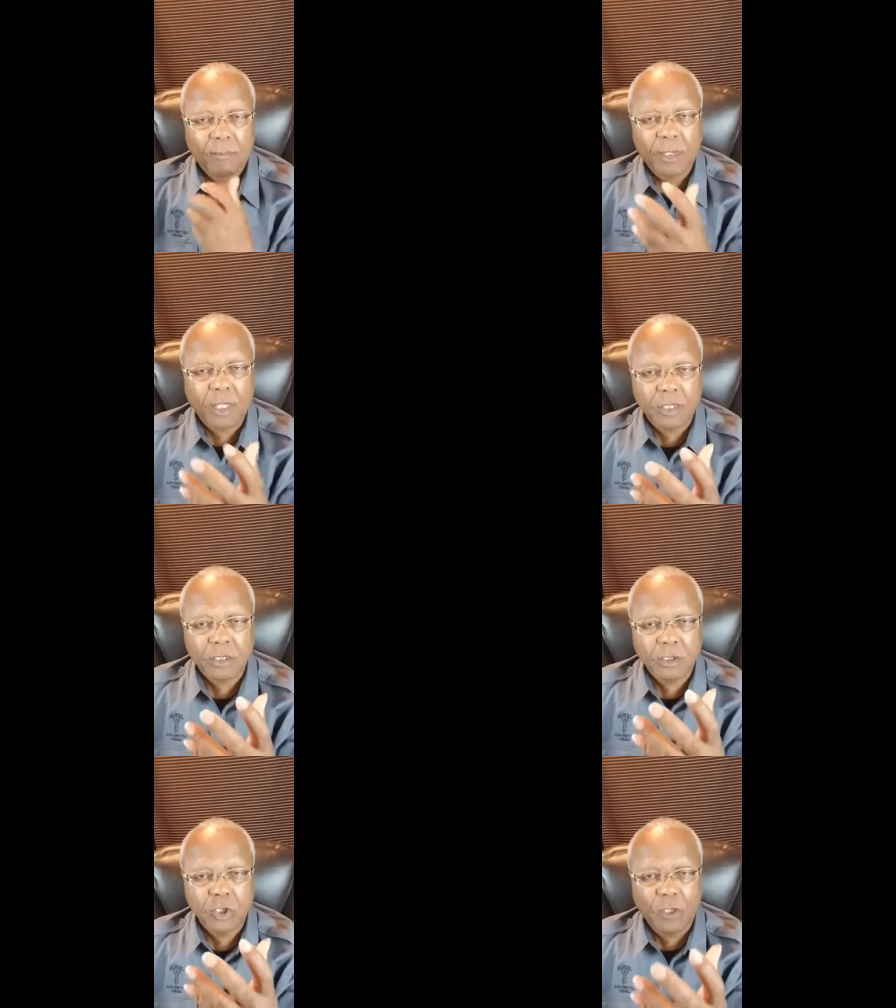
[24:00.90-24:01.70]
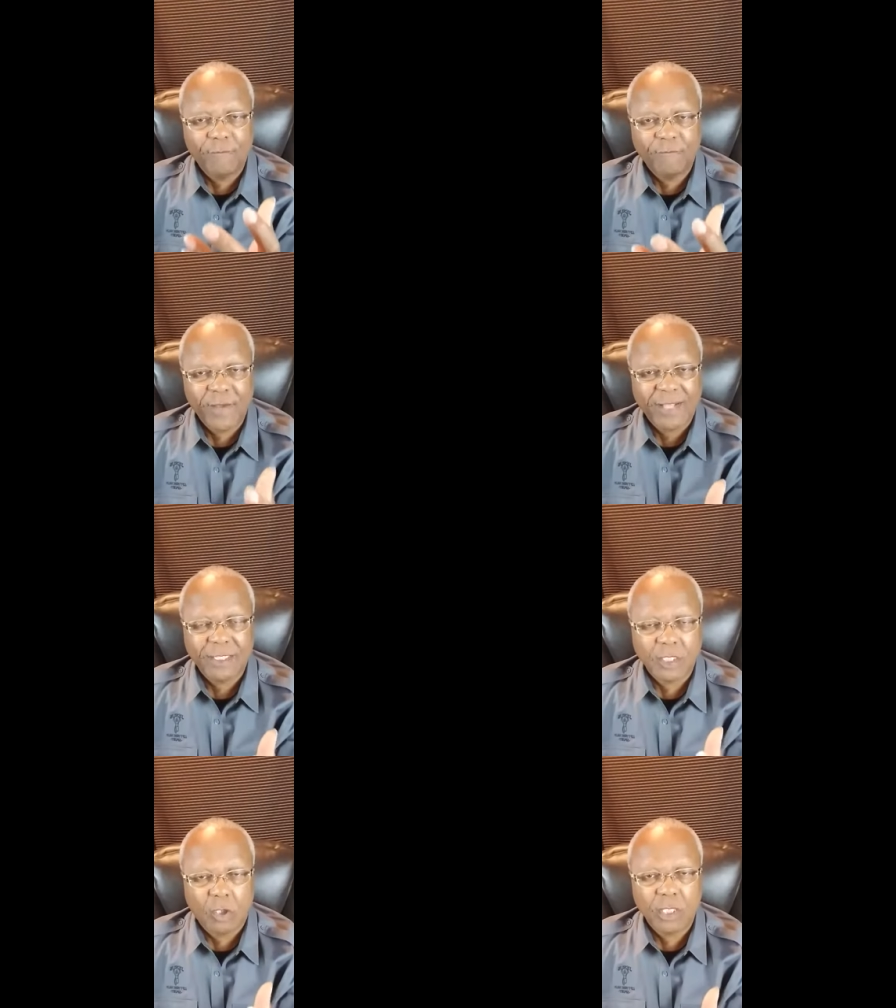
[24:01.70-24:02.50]
because your faith
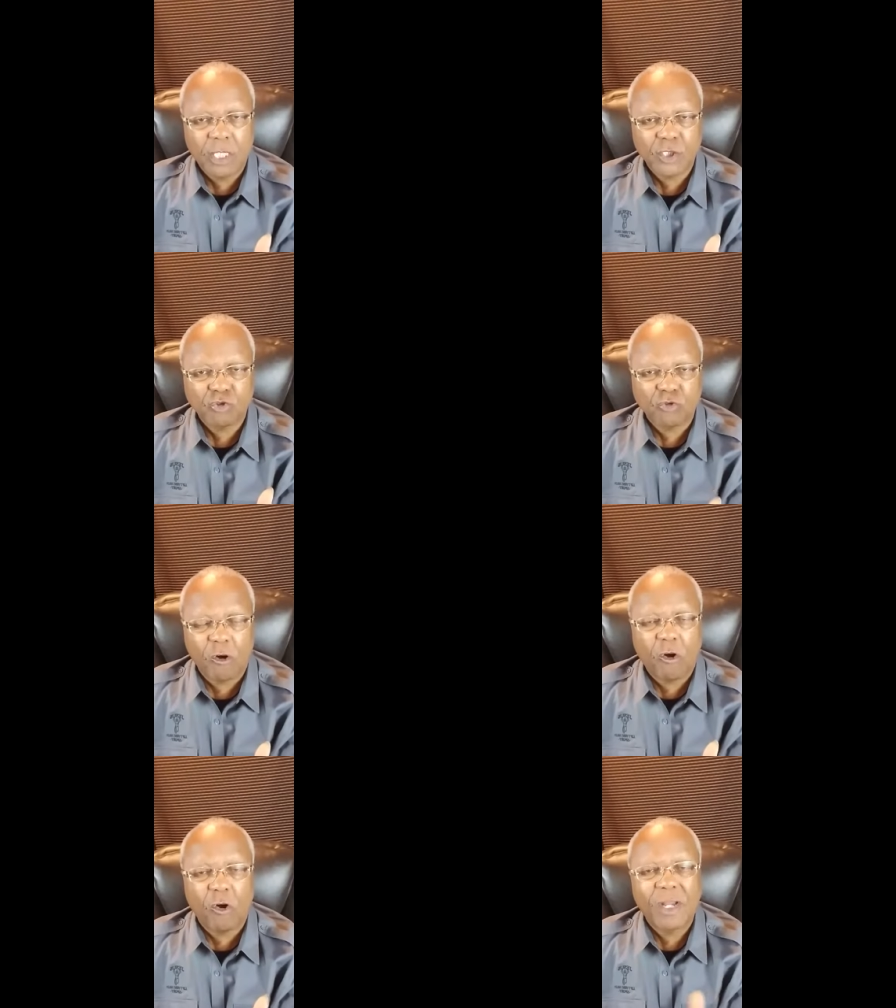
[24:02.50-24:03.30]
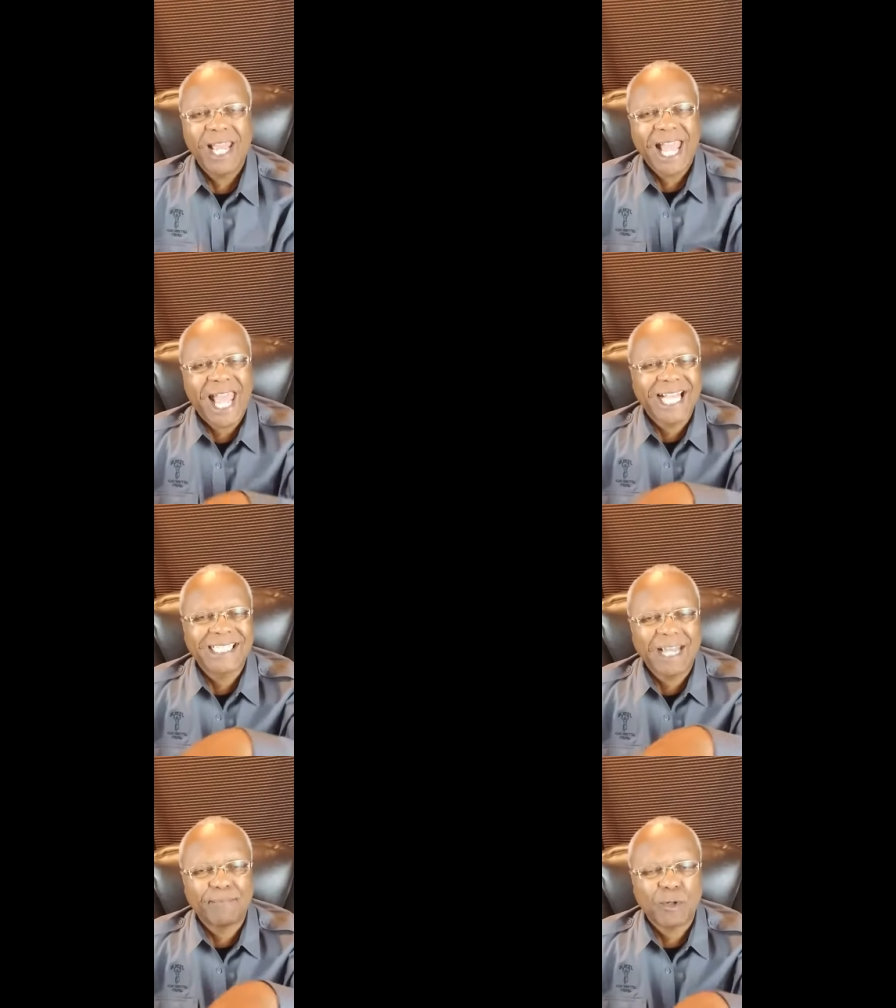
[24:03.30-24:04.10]
is only as strong
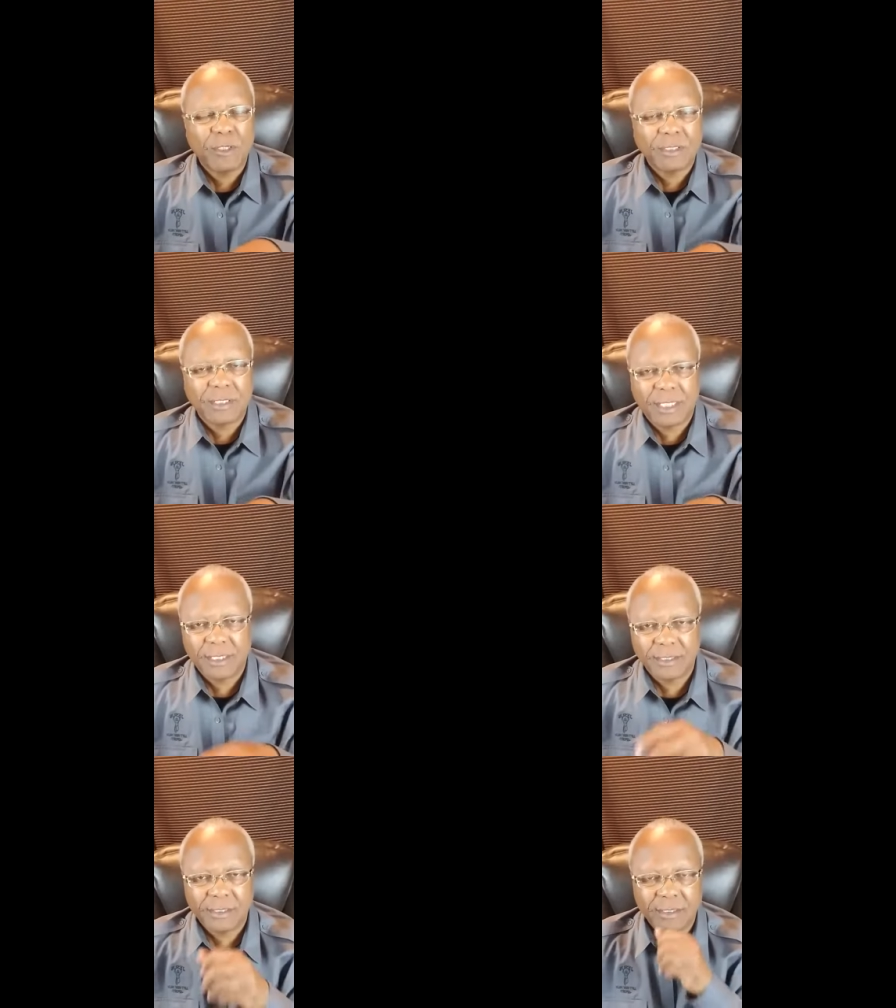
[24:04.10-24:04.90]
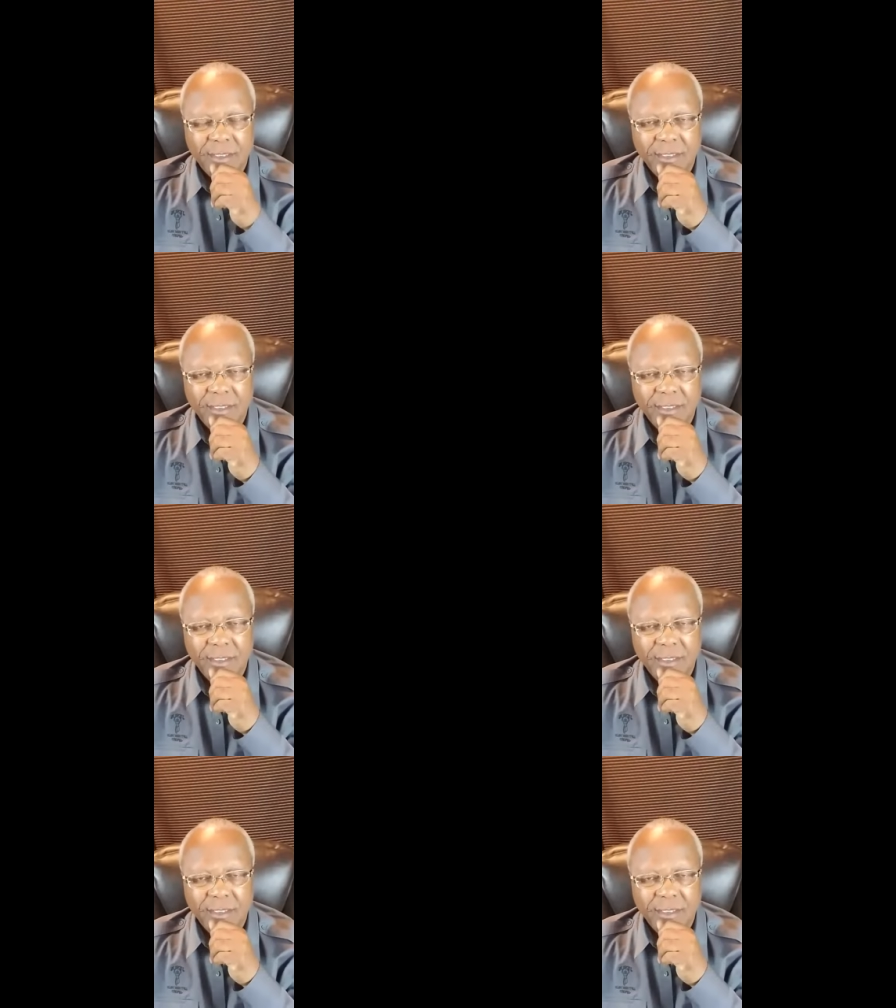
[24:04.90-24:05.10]
as that person is.